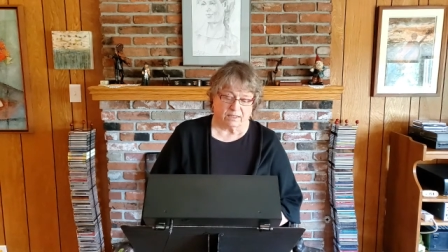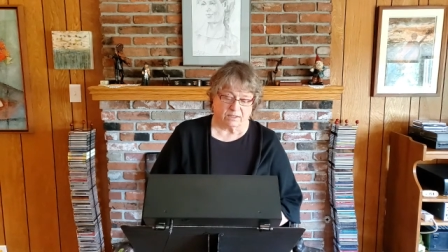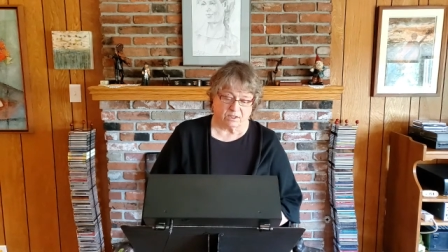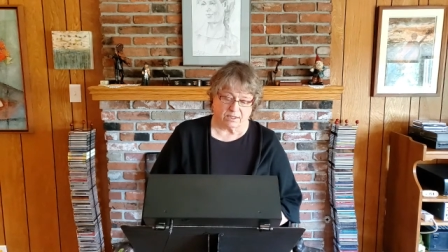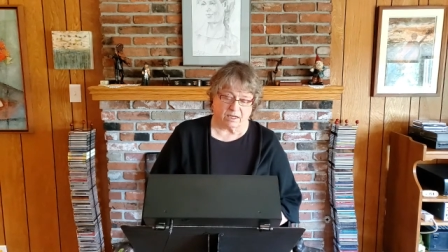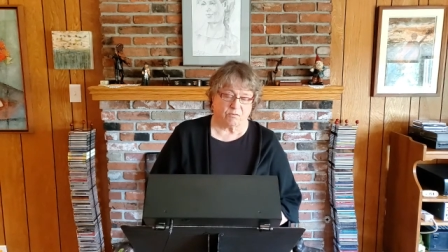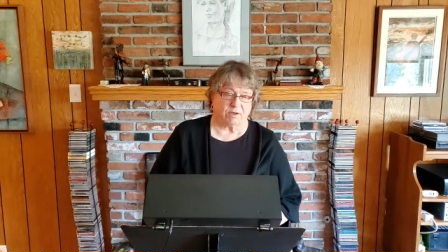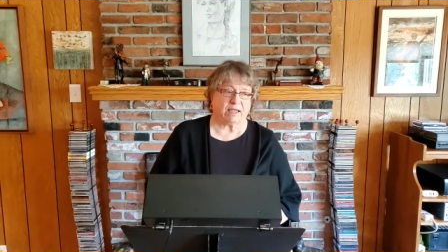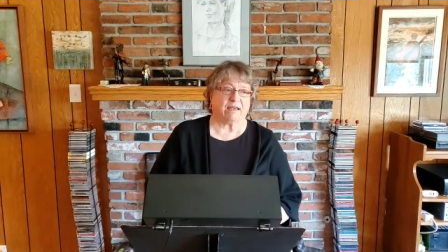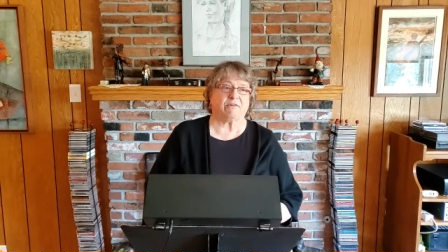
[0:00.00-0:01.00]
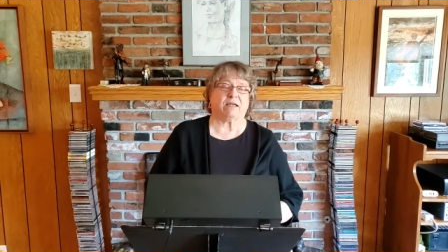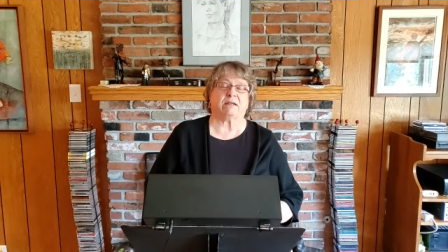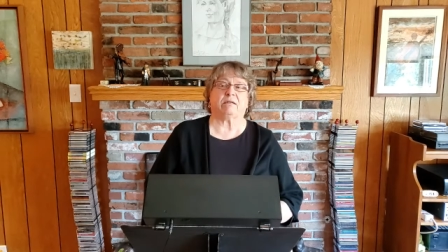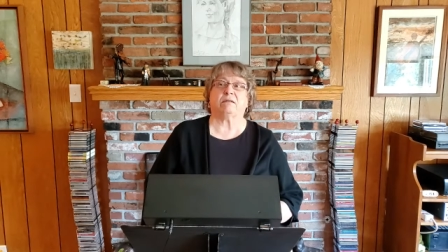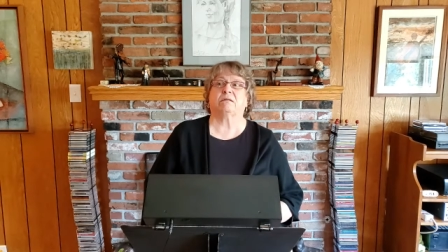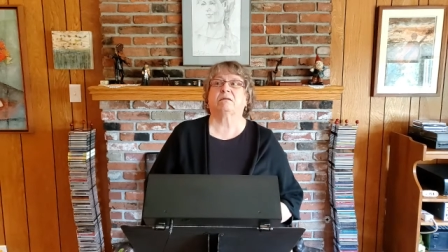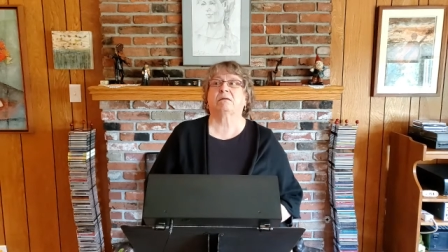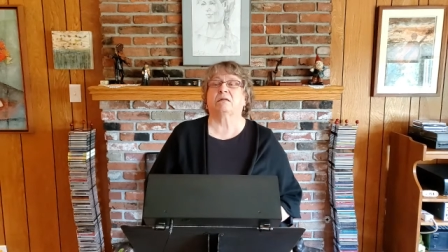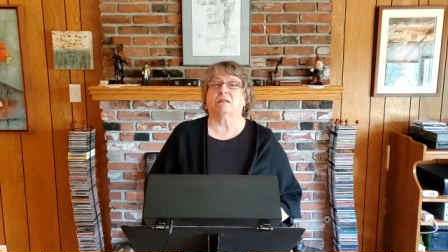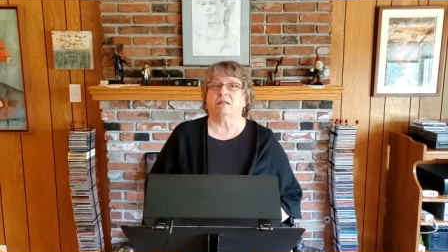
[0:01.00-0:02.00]
Today we have added
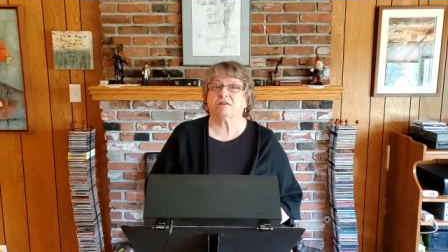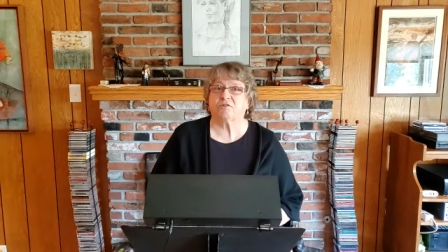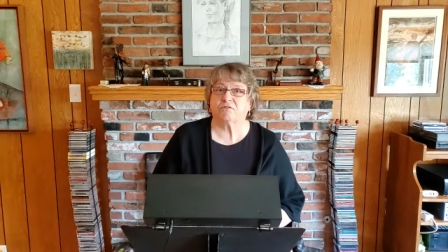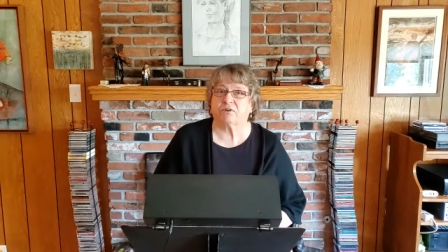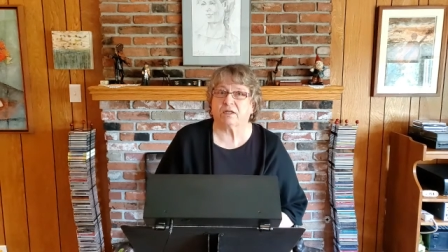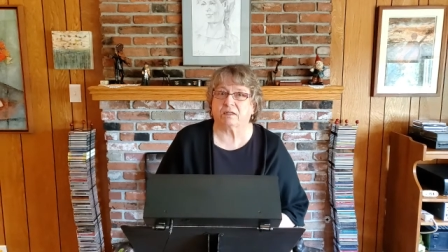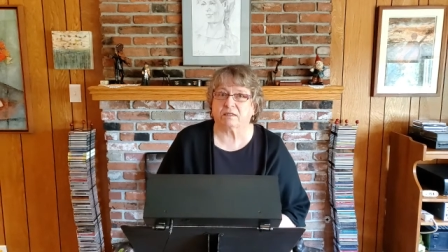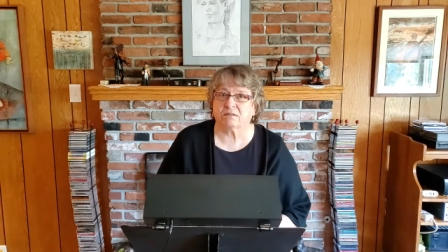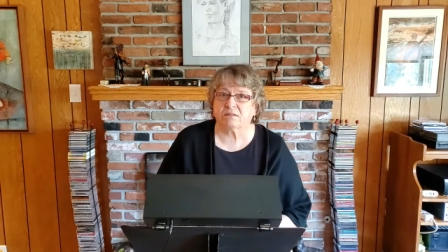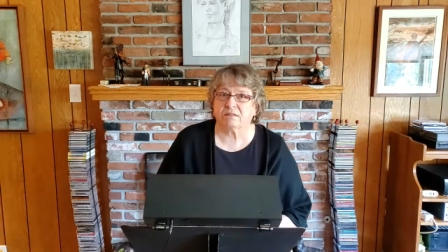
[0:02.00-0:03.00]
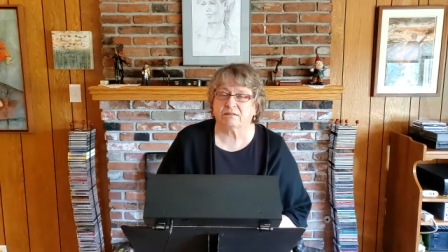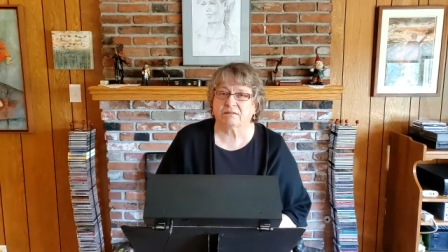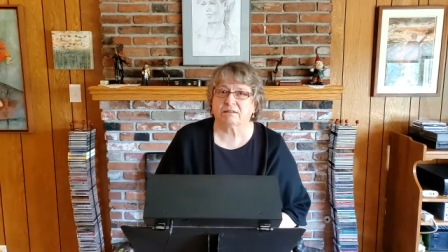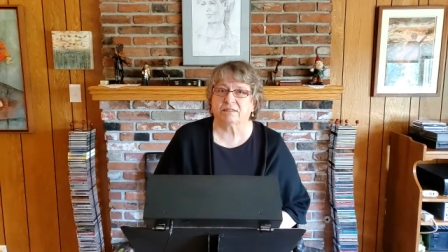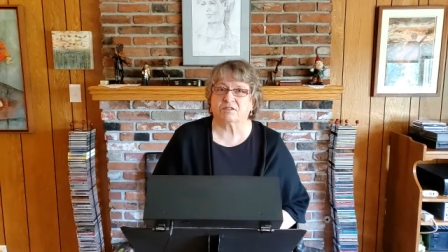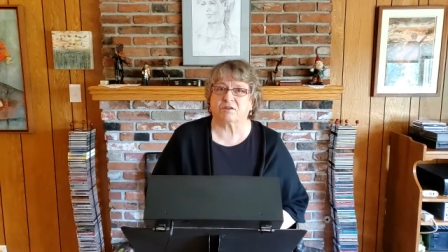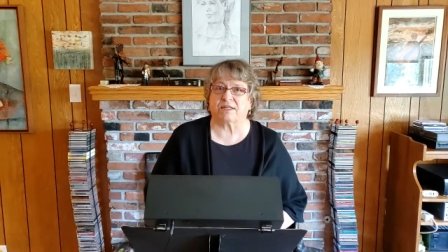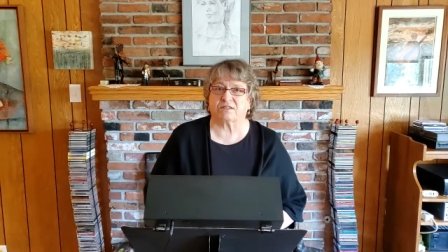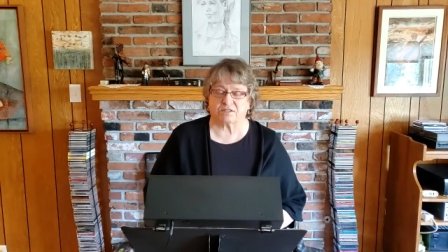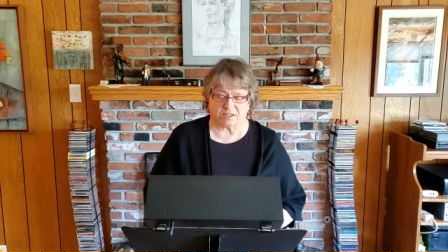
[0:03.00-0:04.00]
electric violins, so
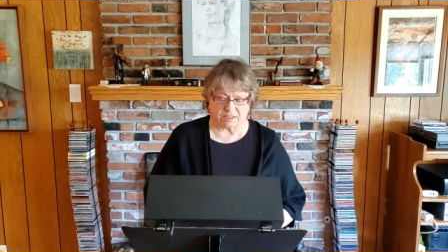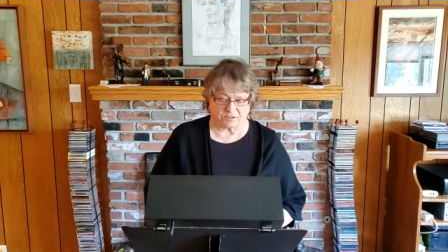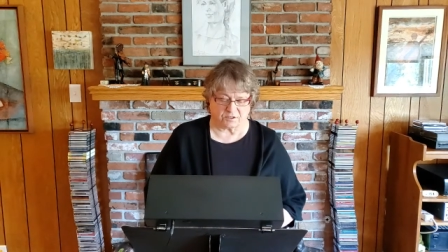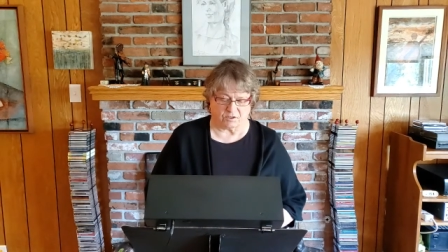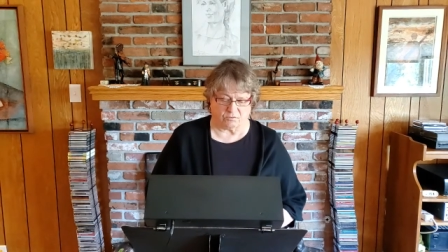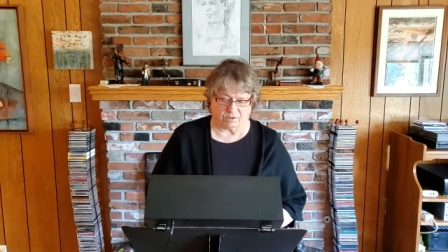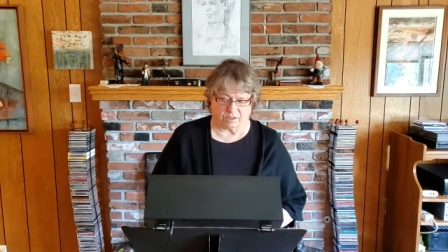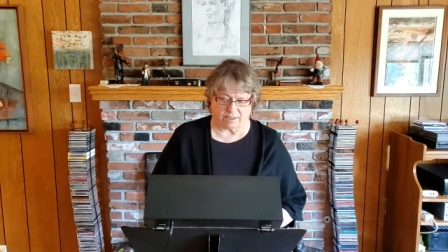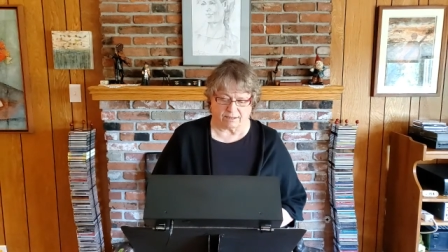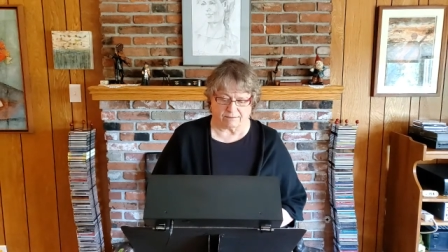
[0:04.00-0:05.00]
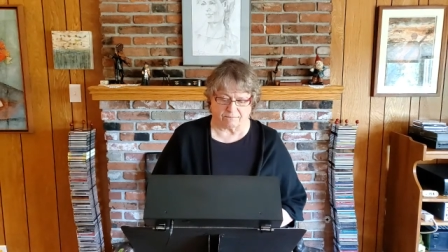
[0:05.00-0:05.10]
that's, that's the new one on that.